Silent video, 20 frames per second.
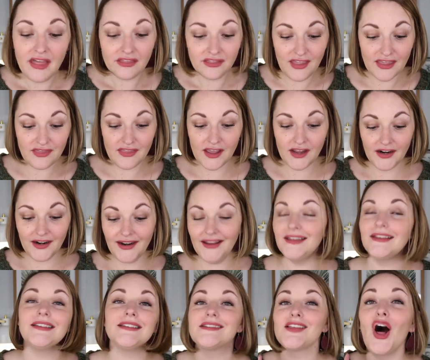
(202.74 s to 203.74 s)
Then there
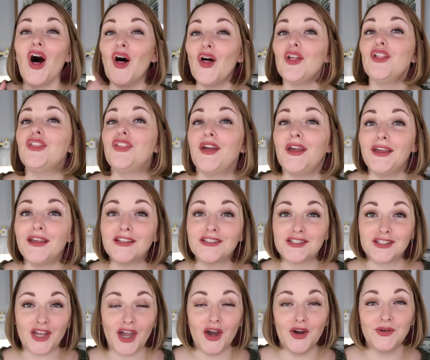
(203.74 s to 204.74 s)
is All
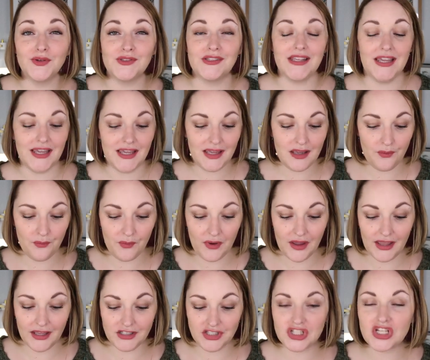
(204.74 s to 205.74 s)
Things Cozy,
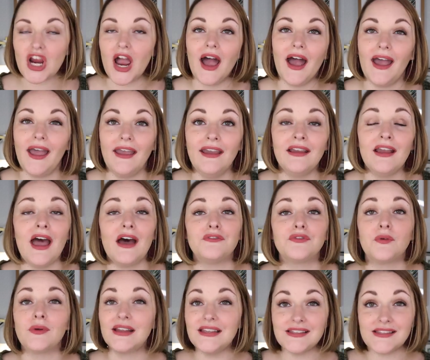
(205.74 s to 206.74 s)
which I have
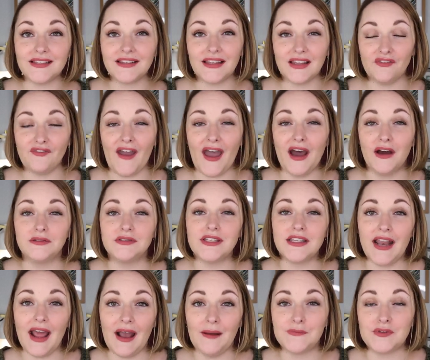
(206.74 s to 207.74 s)
recently found
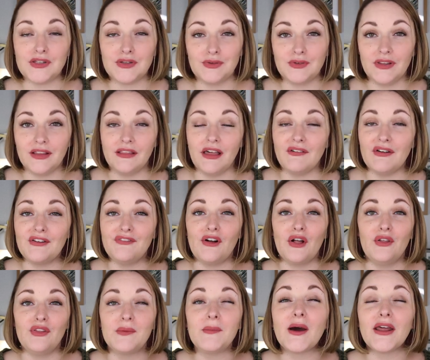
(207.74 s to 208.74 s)
and absolutely love. I
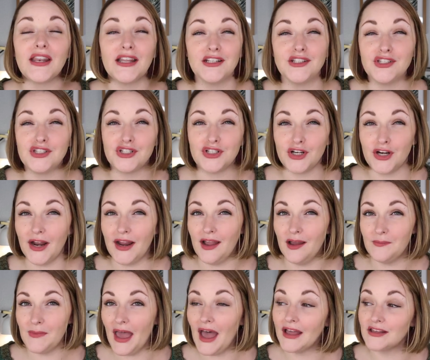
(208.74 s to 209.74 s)
follow them on
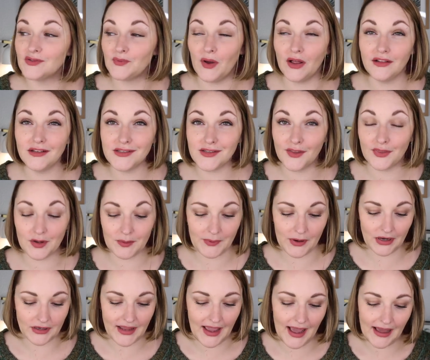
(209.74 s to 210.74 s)
Instagram as well as on their
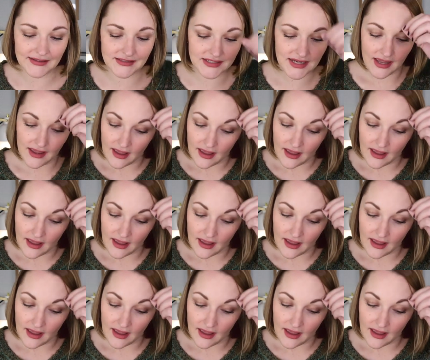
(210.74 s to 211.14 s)
podcast.